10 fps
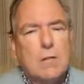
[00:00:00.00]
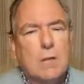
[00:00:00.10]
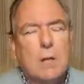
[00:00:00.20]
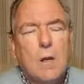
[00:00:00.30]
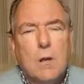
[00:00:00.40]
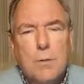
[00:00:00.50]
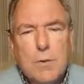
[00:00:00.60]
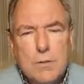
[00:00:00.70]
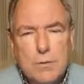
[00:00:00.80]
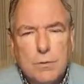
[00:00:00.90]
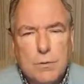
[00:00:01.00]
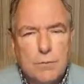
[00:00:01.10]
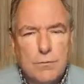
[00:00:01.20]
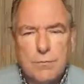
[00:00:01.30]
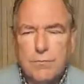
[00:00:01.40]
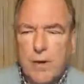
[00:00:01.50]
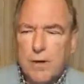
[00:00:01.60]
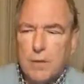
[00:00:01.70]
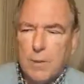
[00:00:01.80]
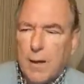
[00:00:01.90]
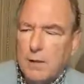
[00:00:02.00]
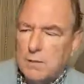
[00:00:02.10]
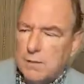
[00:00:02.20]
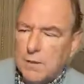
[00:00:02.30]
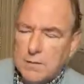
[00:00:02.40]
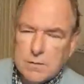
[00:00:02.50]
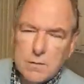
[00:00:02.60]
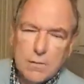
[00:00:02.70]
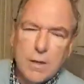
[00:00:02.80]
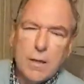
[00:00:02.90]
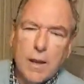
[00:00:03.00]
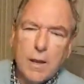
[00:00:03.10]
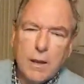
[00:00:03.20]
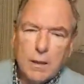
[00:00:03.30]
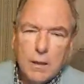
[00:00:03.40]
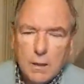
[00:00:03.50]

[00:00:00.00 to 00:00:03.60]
and pretty soon you're fighting the battles against these gigantic,